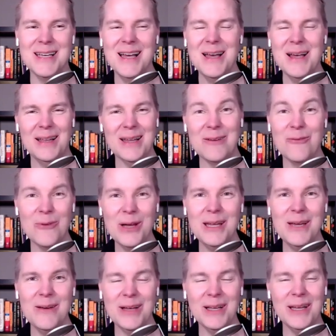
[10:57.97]
like
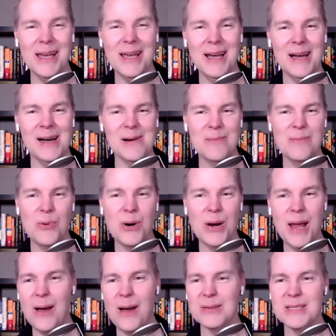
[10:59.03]
really, really
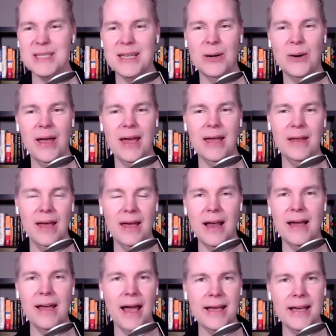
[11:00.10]
pronounced, and I can